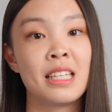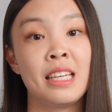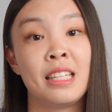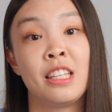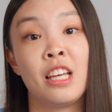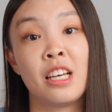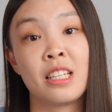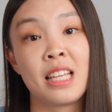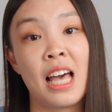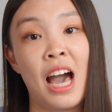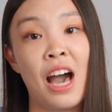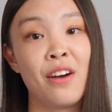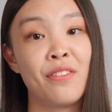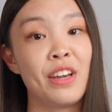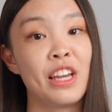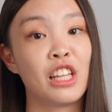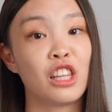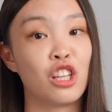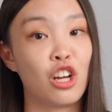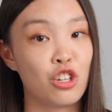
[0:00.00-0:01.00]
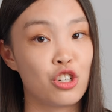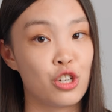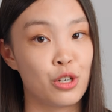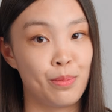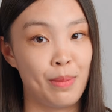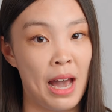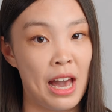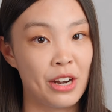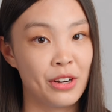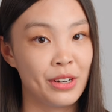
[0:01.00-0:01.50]
it does have a larger
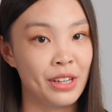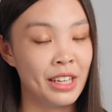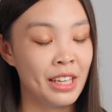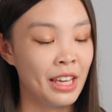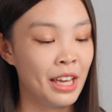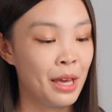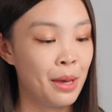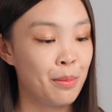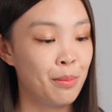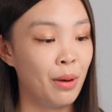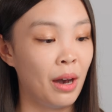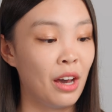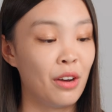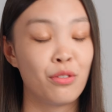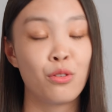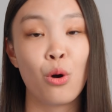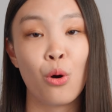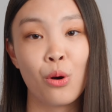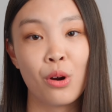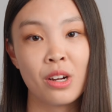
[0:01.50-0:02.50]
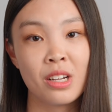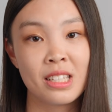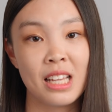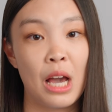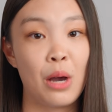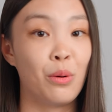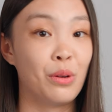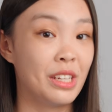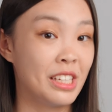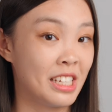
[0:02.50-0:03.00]
battery, but of course
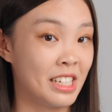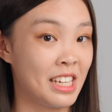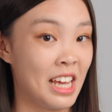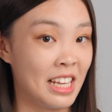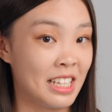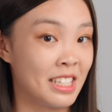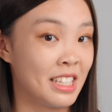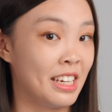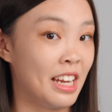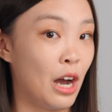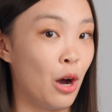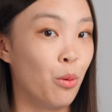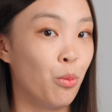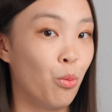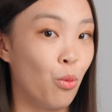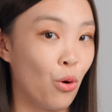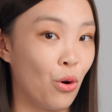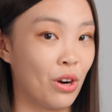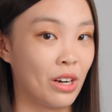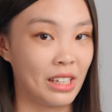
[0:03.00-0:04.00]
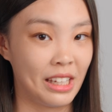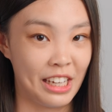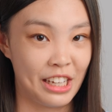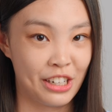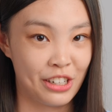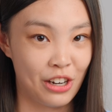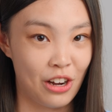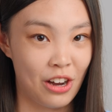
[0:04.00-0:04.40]
I will need to test it out more later